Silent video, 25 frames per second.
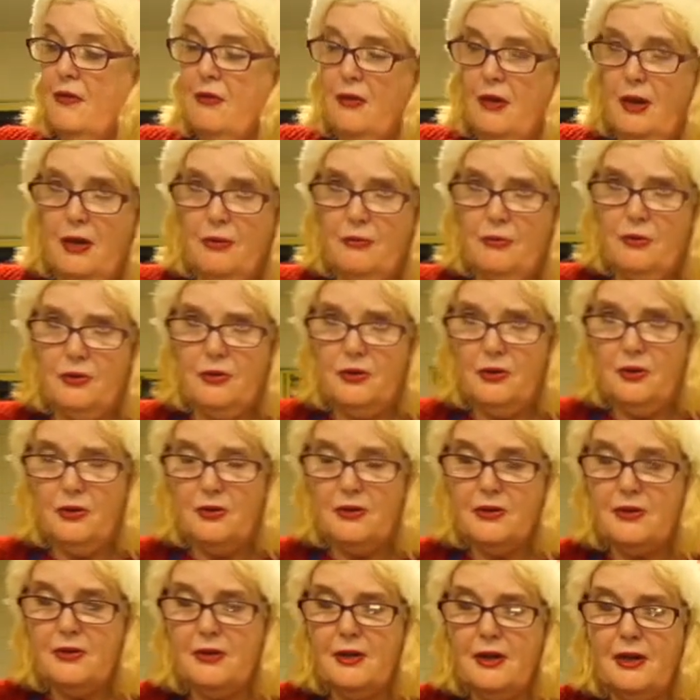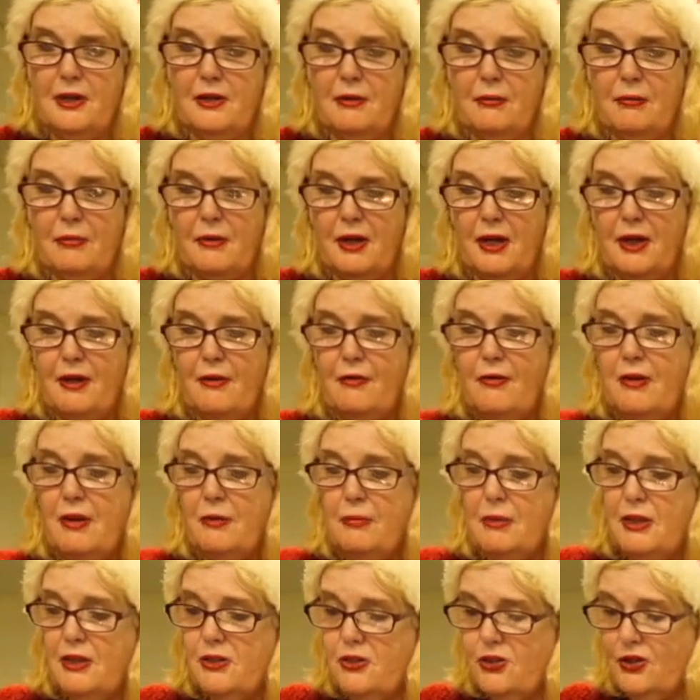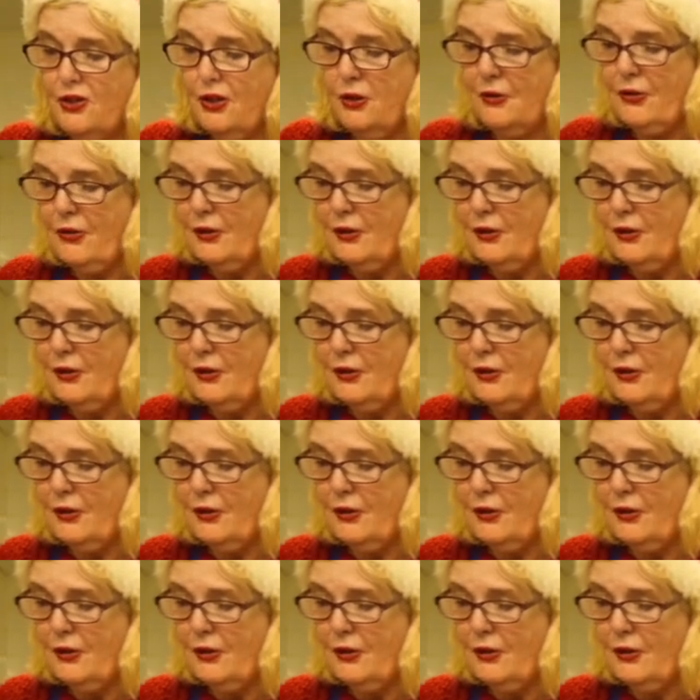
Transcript: Right, I want you to see them now. Let me show